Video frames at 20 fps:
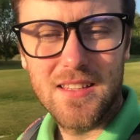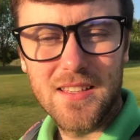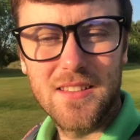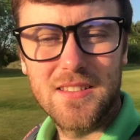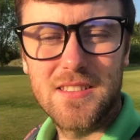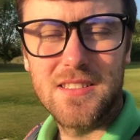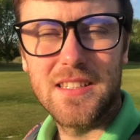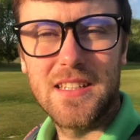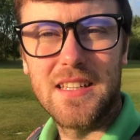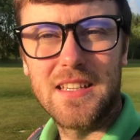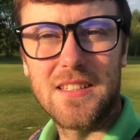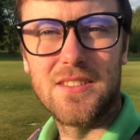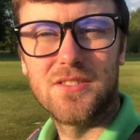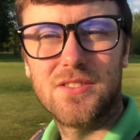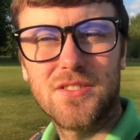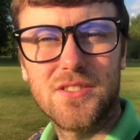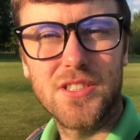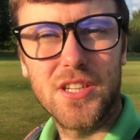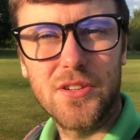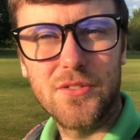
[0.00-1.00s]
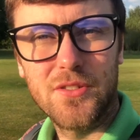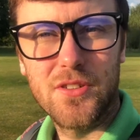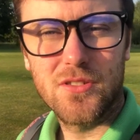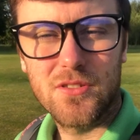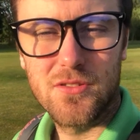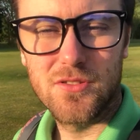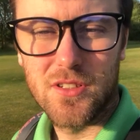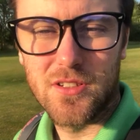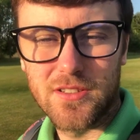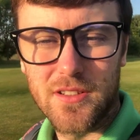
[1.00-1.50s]
seeing 2
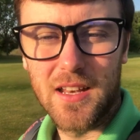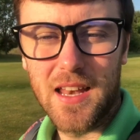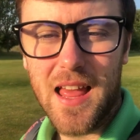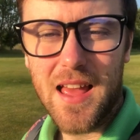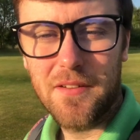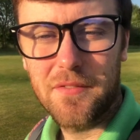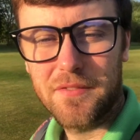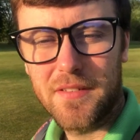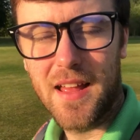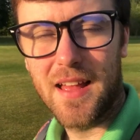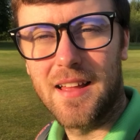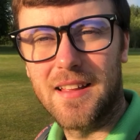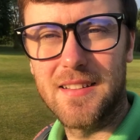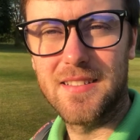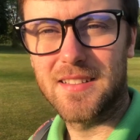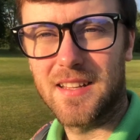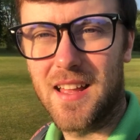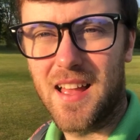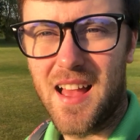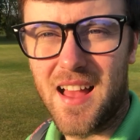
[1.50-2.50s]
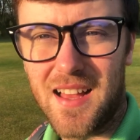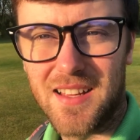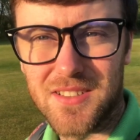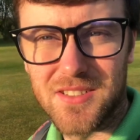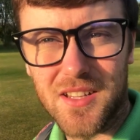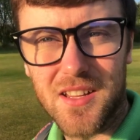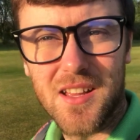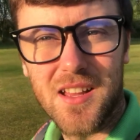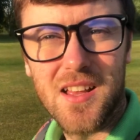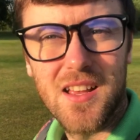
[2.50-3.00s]
knuckles on your left hand
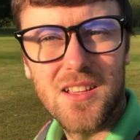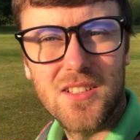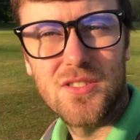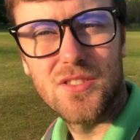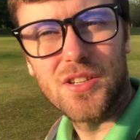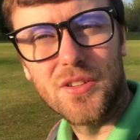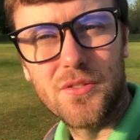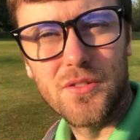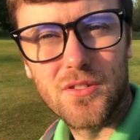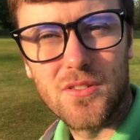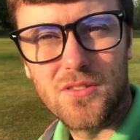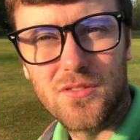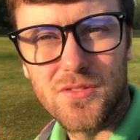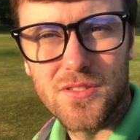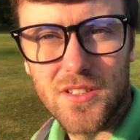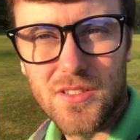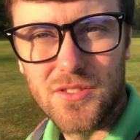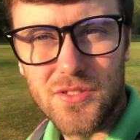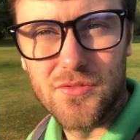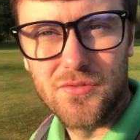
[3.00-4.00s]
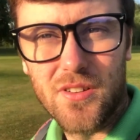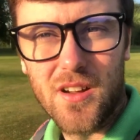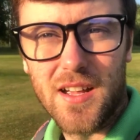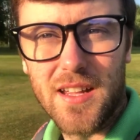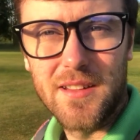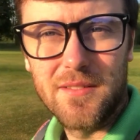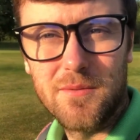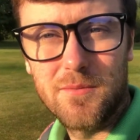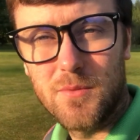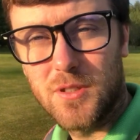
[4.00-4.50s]
and 2 knuckles on your right,